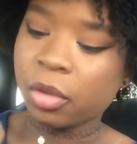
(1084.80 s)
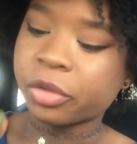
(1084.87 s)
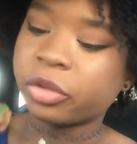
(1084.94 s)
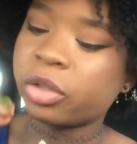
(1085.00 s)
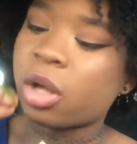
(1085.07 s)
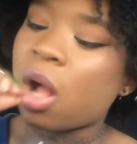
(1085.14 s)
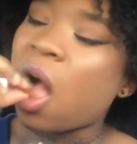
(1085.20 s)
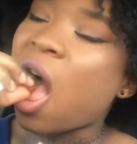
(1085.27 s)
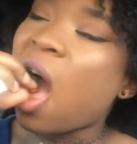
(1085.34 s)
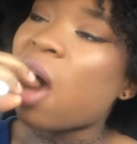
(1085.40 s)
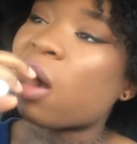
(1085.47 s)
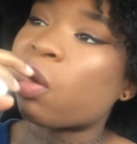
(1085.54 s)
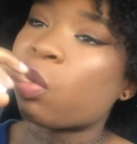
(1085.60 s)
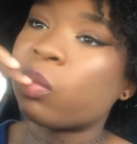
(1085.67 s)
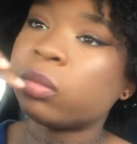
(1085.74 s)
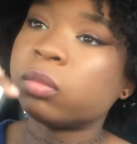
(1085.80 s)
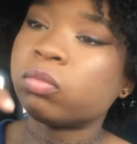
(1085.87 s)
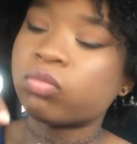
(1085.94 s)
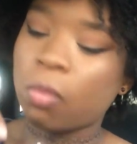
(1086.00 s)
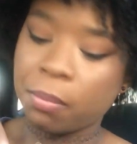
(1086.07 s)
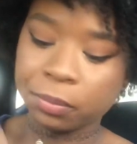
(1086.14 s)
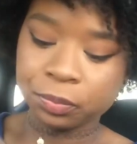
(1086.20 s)
So
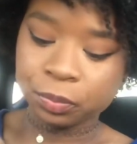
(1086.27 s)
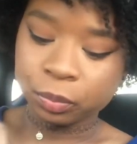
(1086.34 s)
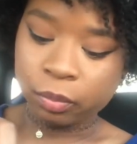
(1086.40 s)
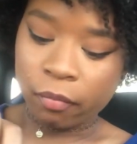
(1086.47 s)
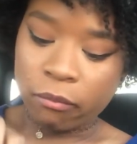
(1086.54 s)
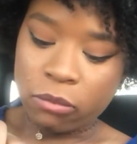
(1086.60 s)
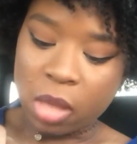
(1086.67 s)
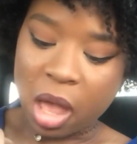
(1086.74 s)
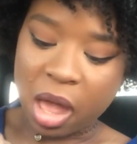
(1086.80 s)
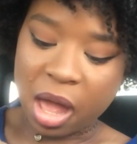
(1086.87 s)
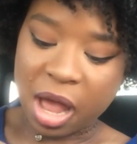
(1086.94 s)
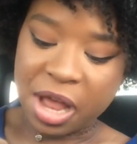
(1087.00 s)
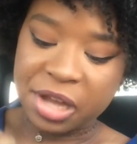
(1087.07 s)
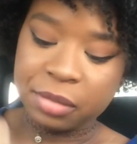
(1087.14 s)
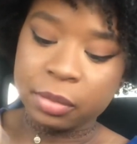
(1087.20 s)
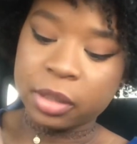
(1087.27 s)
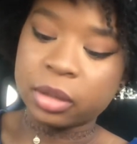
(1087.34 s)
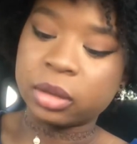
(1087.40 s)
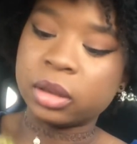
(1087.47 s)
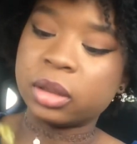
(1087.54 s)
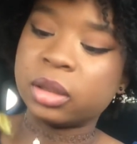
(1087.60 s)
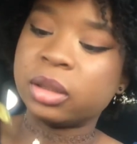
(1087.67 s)
I had
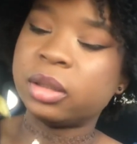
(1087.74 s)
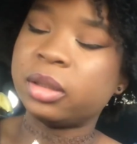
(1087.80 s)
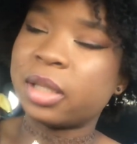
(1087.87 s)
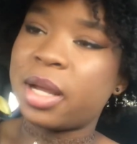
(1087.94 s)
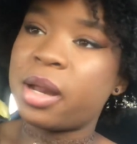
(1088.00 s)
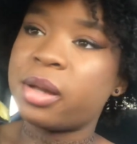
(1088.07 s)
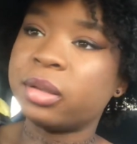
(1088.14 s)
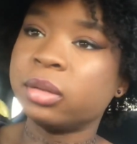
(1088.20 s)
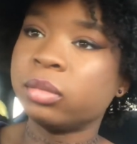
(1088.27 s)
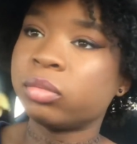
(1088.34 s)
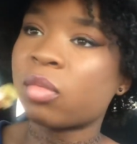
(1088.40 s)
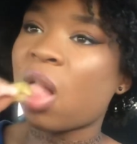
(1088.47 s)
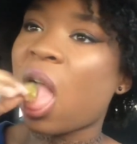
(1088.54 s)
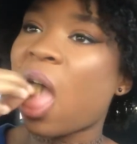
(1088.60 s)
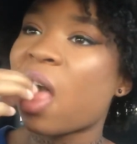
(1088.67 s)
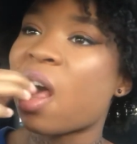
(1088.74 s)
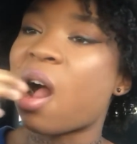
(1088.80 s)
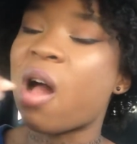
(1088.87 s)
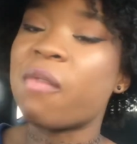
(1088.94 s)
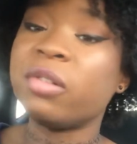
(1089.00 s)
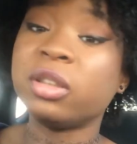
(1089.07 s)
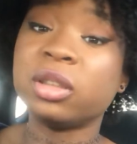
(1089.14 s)
been in a state
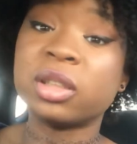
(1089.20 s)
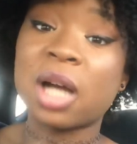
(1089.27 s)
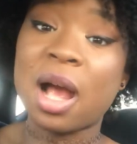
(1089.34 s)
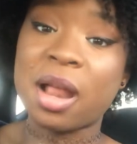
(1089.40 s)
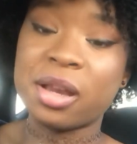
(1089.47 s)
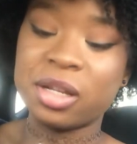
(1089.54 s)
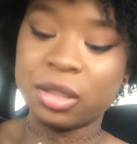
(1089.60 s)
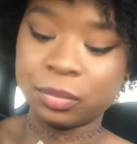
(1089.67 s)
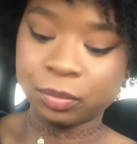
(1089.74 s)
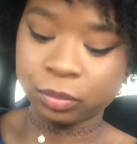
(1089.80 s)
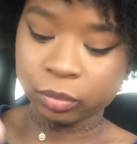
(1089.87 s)
of anxiety.